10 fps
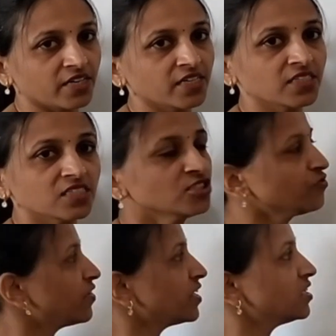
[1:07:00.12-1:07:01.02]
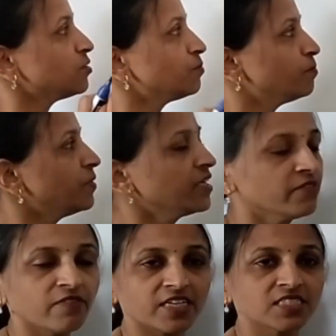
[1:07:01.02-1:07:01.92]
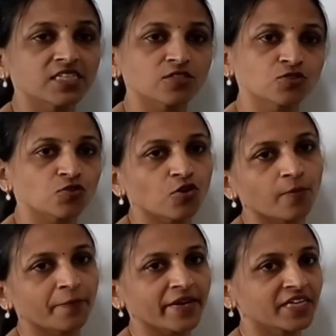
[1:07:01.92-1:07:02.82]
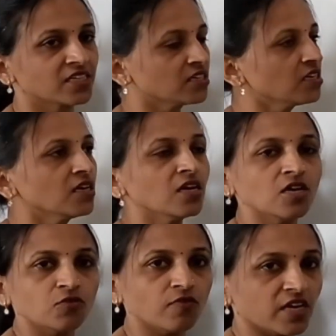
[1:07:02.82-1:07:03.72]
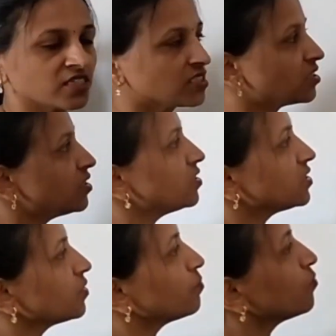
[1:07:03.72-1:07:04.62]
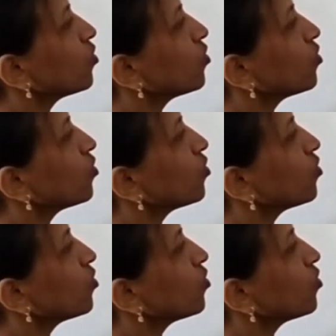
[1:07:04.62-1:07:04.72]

In this way, this bitwise X O R operator works. The symbol